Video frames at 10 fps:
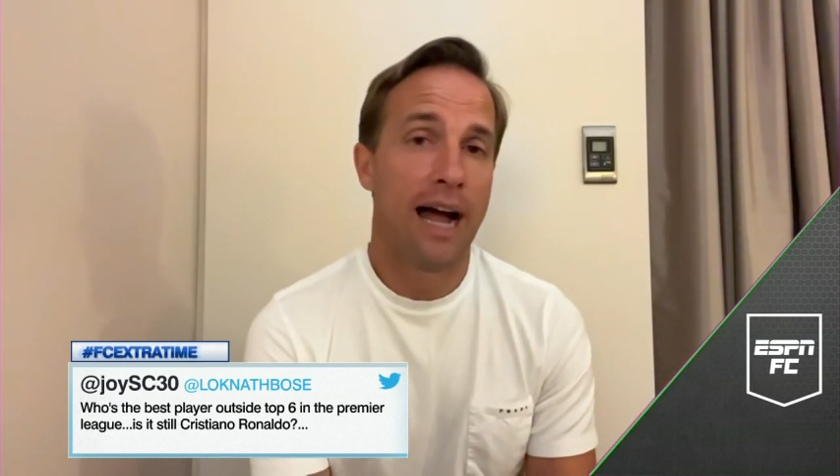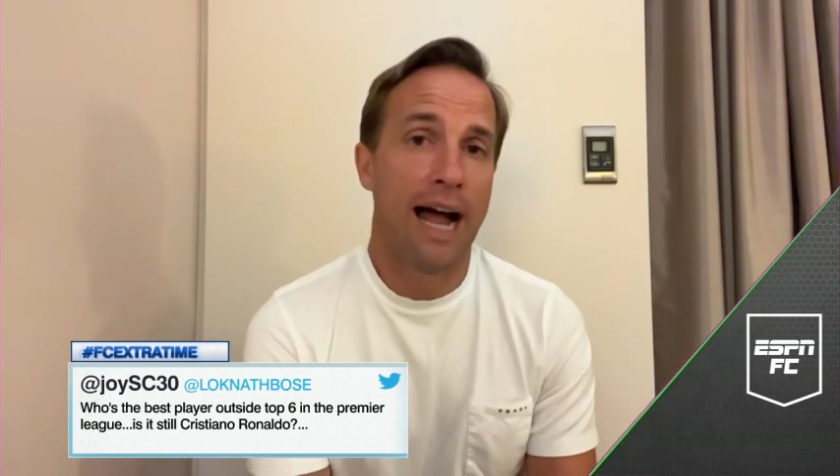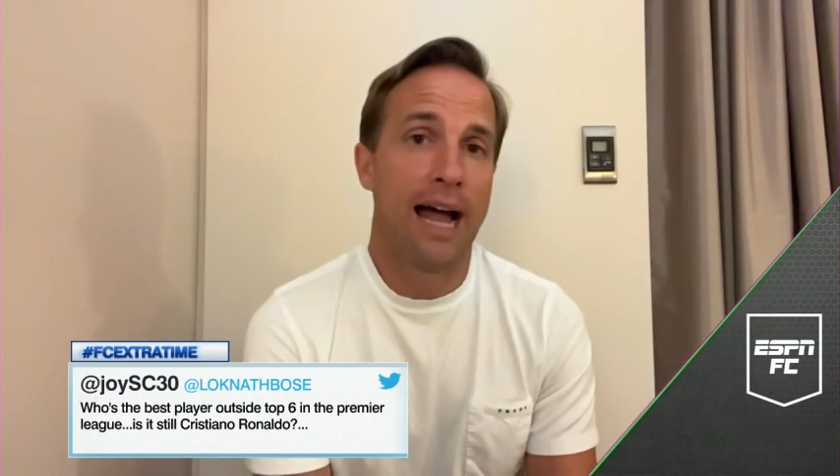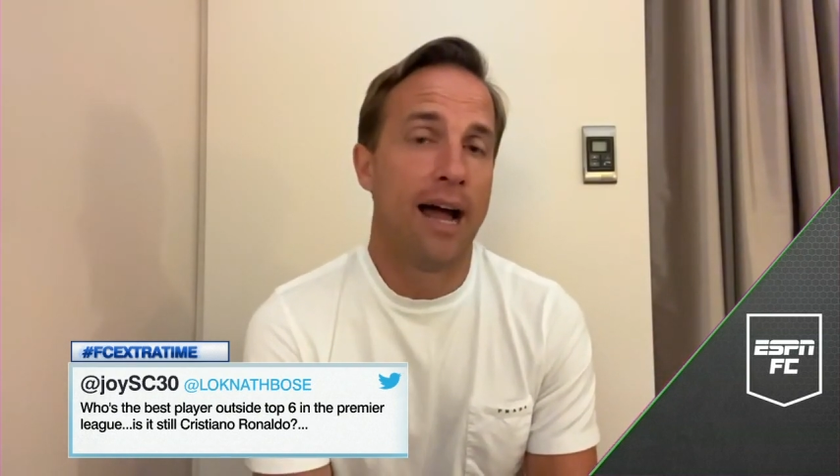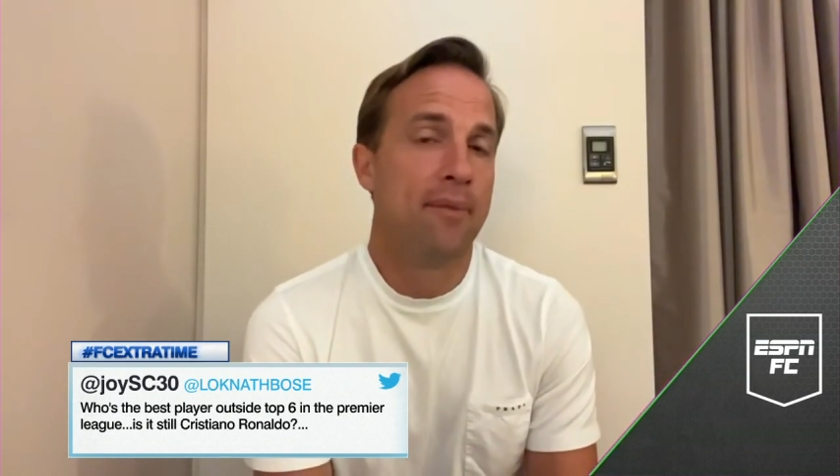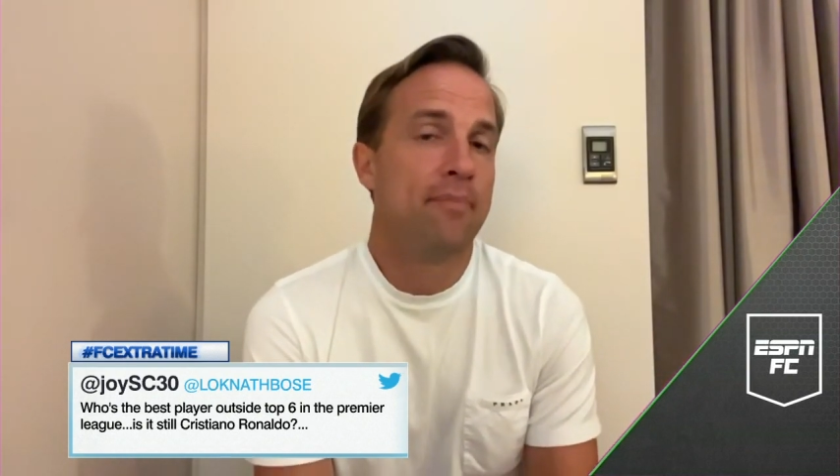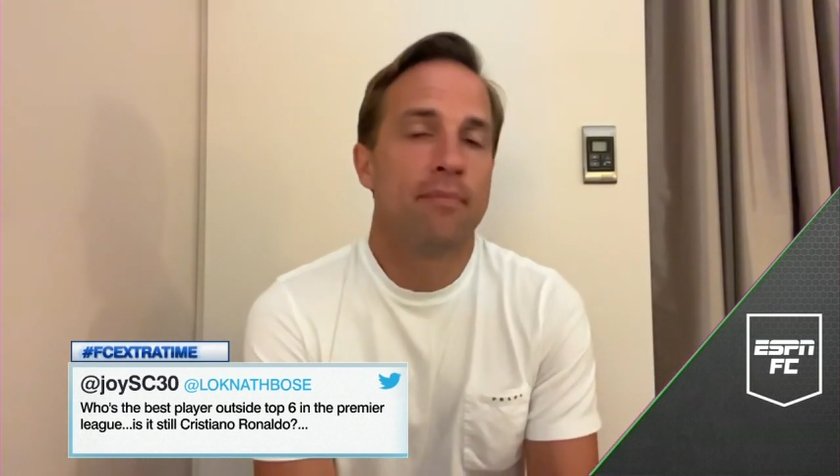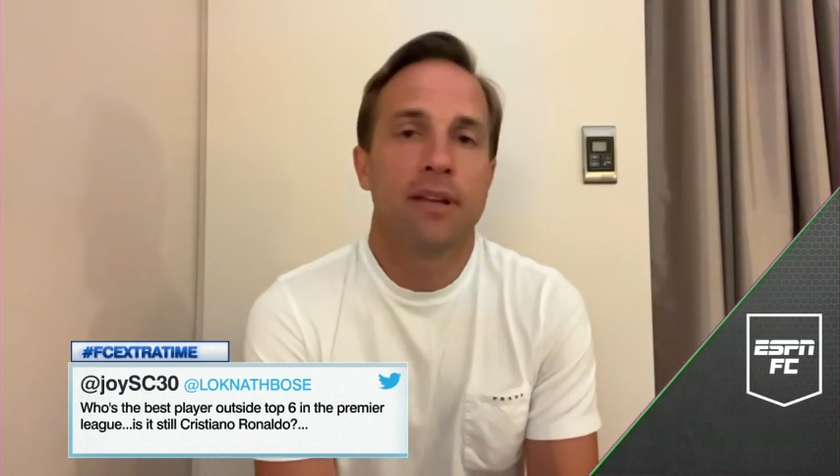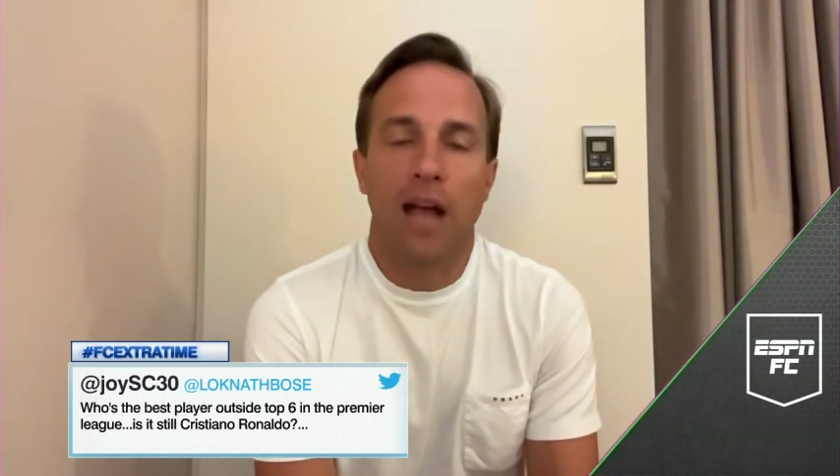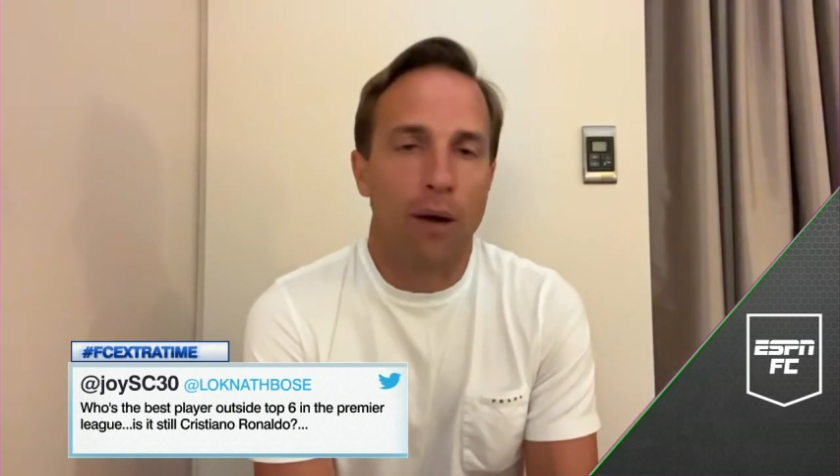Um,
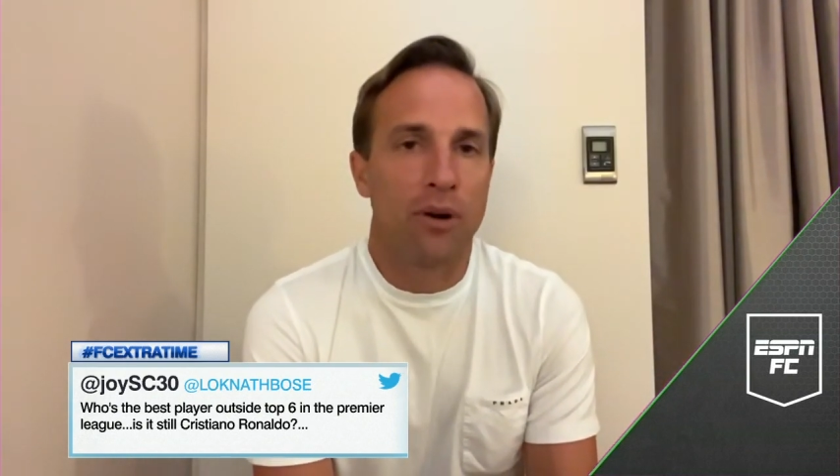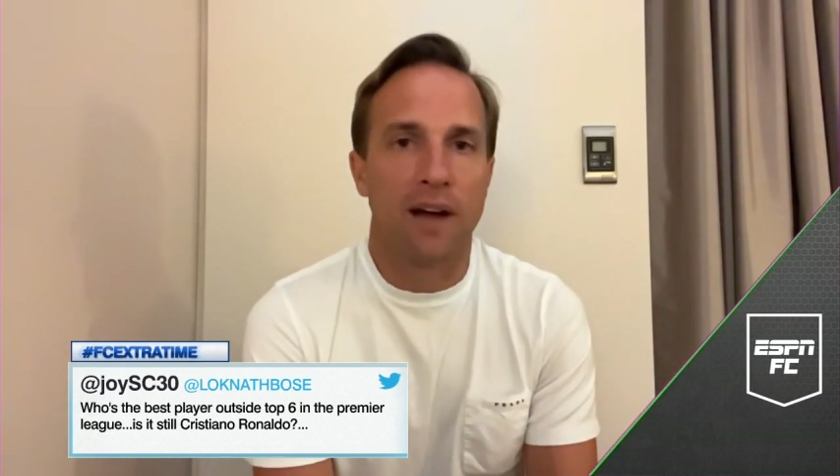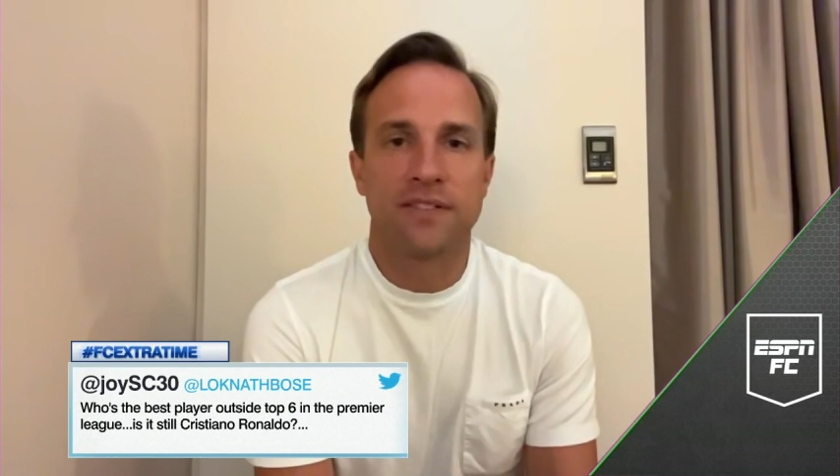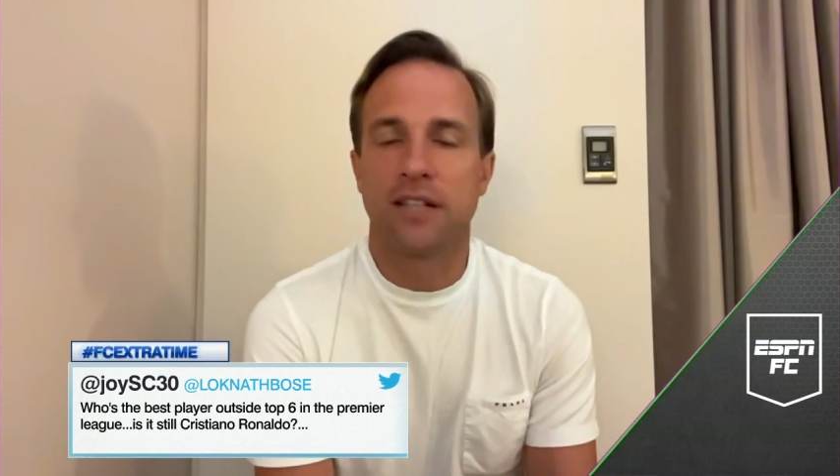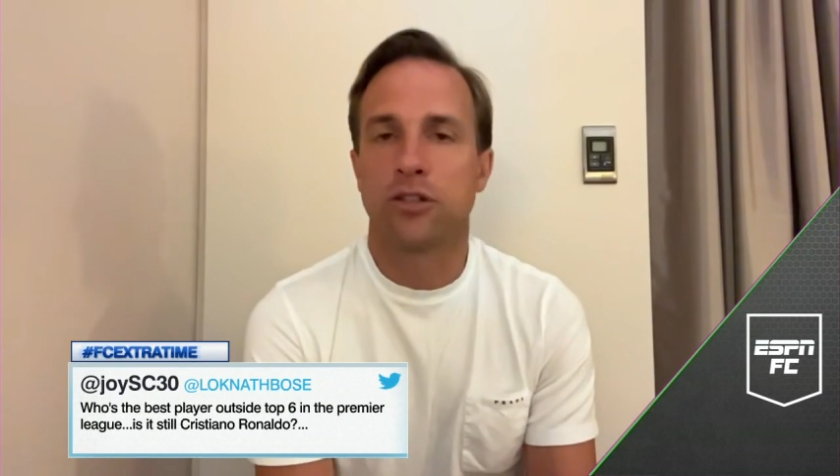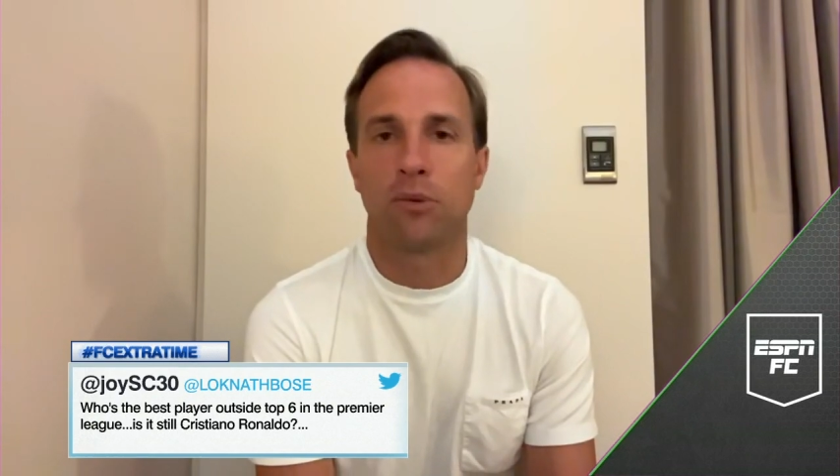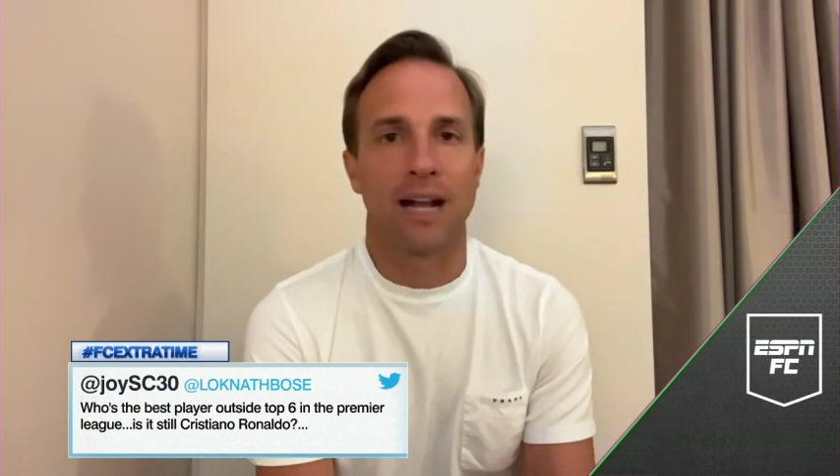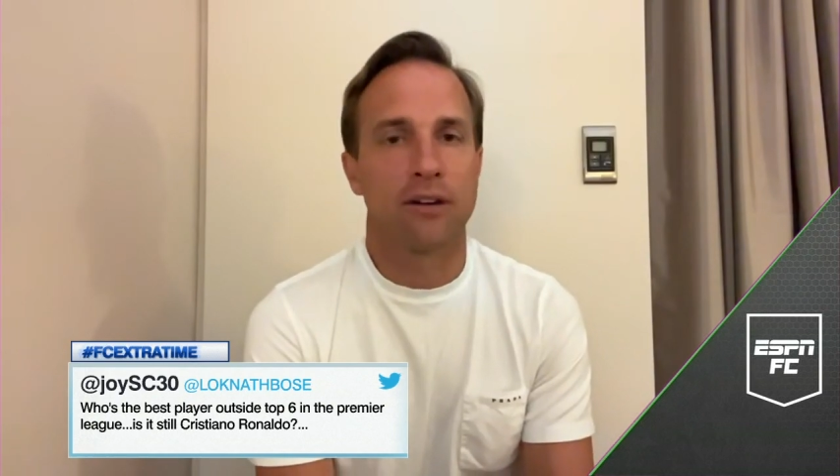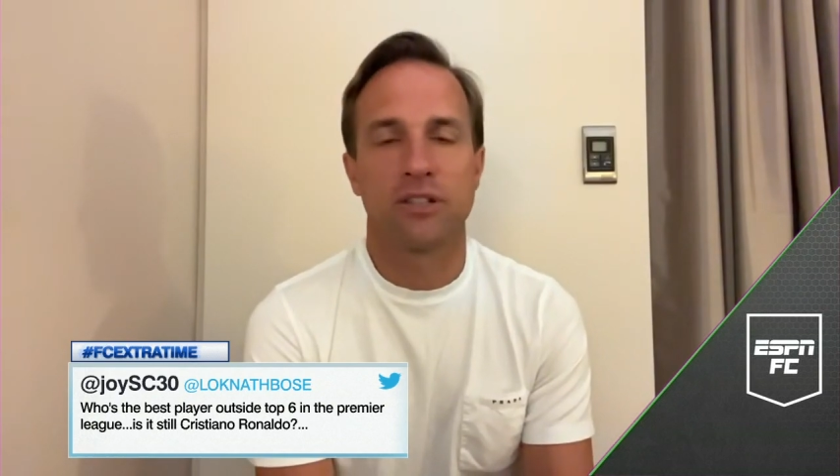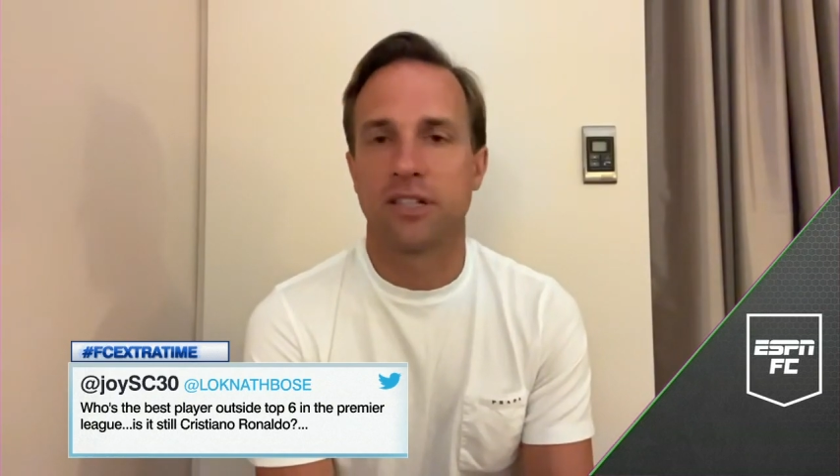I would have said someone
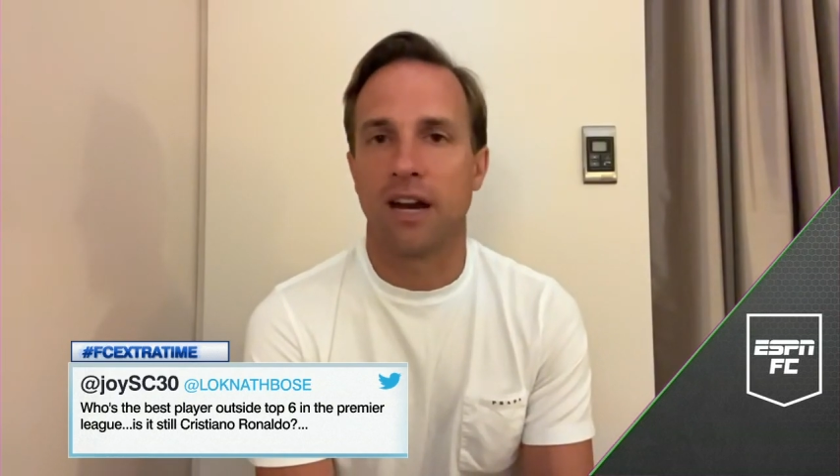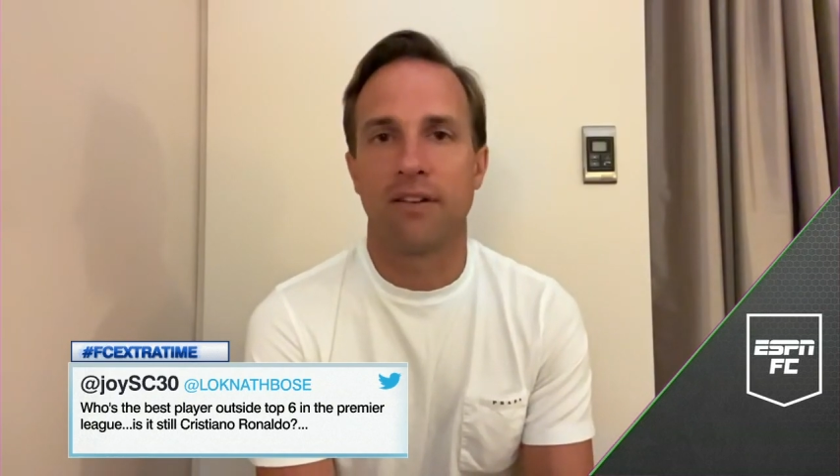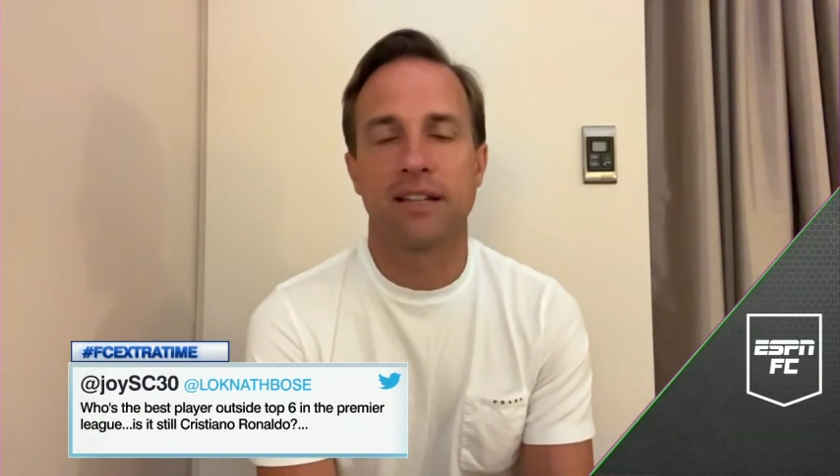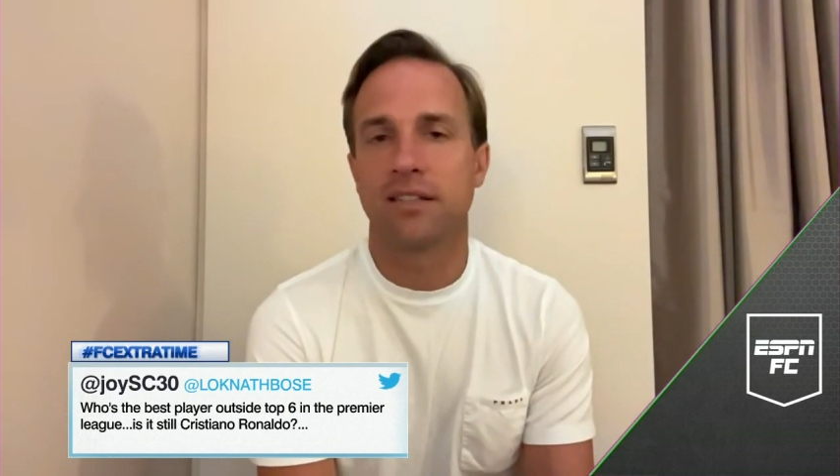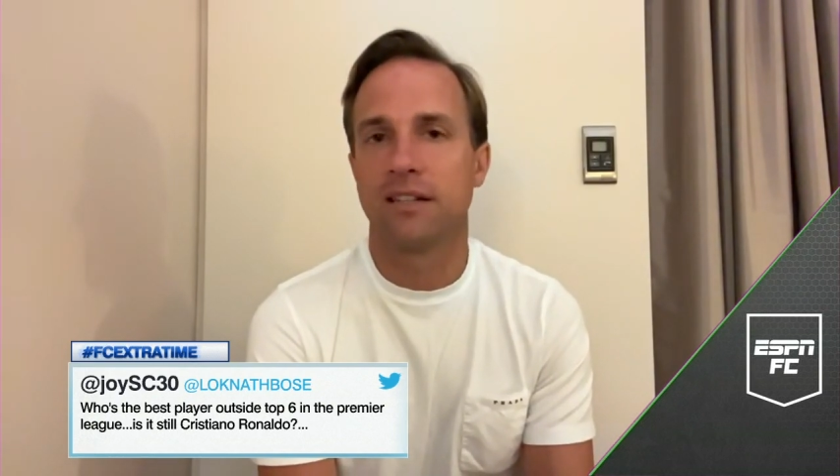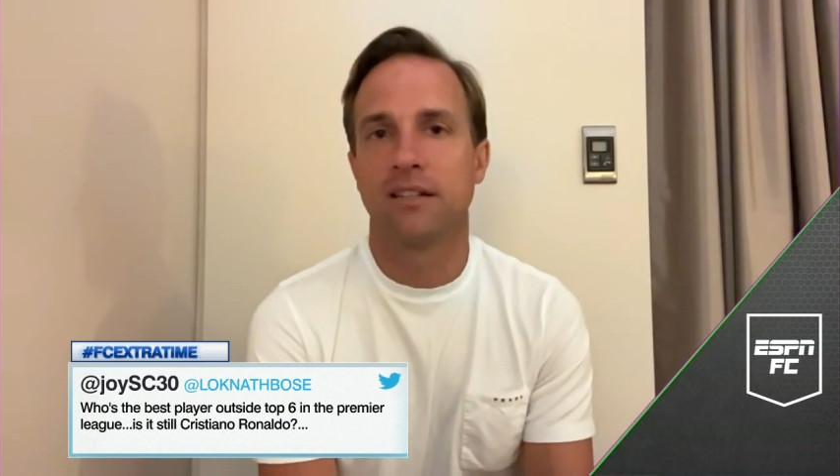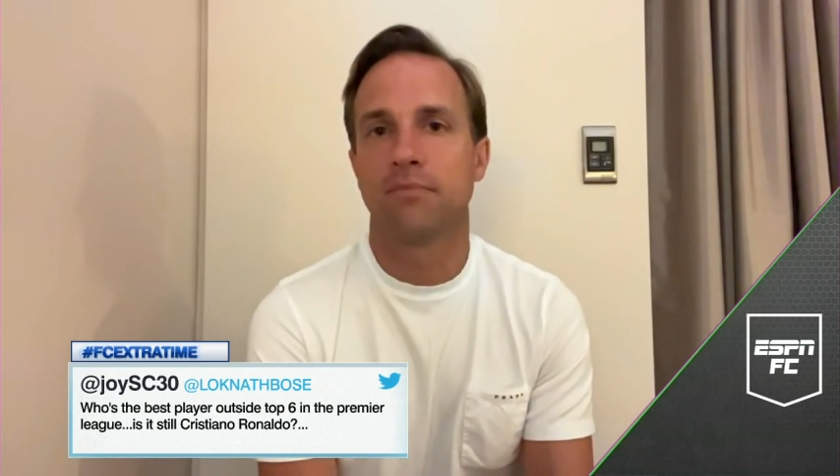like Christian Eriksen,